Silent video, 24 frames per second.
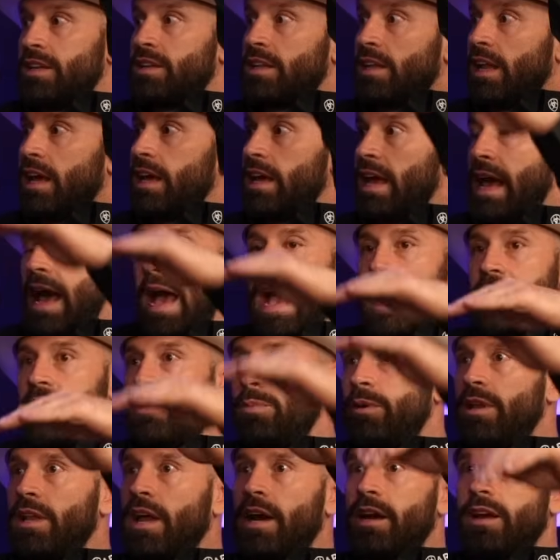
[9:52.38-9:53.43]
I did like, had to
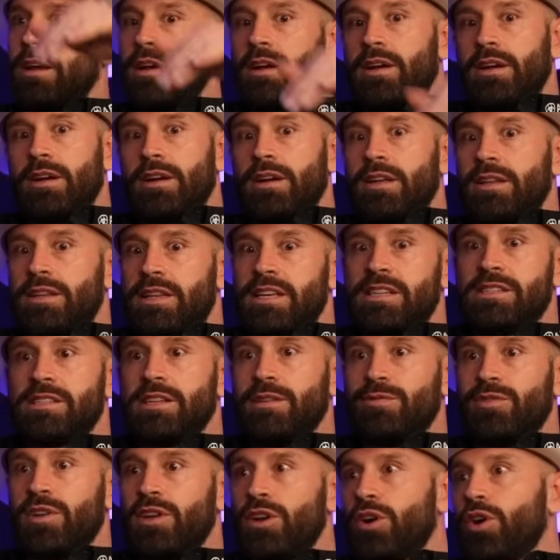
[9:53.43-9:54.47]
be like this
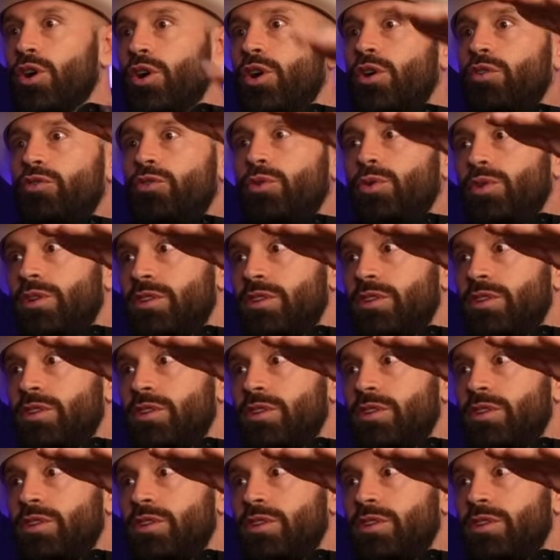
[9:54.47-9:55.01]
lifting a girl, doing